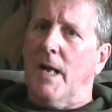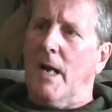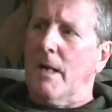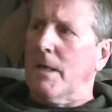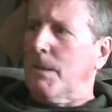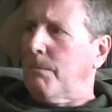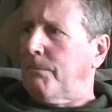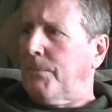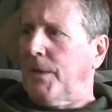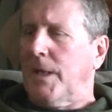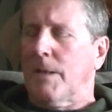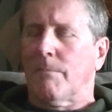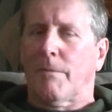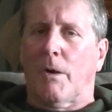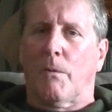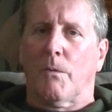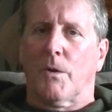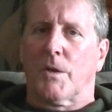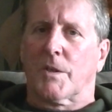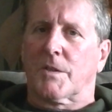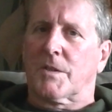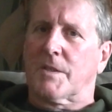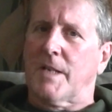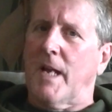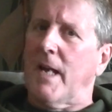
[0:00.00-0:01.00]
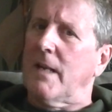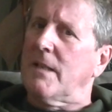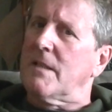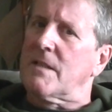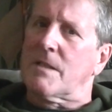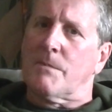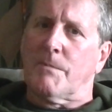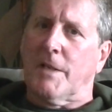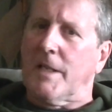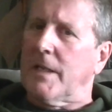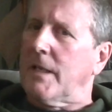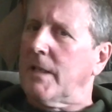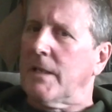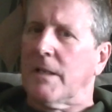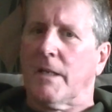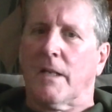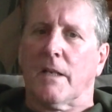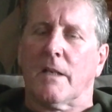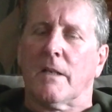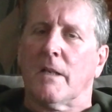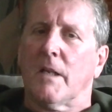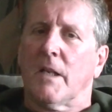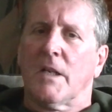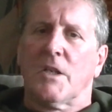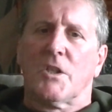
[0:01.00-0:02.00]
in the paperwork there, you'll be getting the
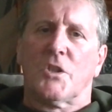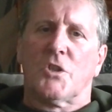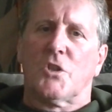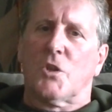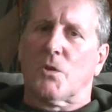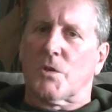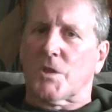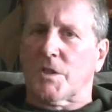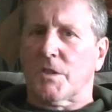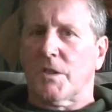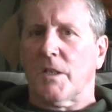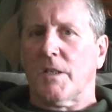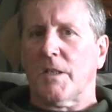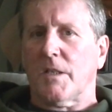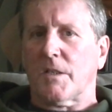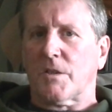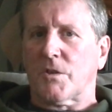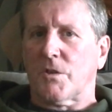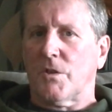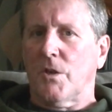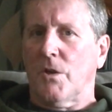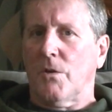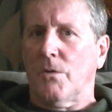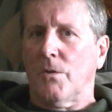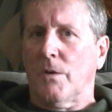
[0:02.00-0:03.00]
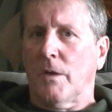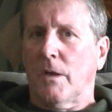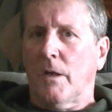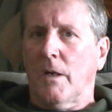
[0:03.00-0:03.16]
gist of this now.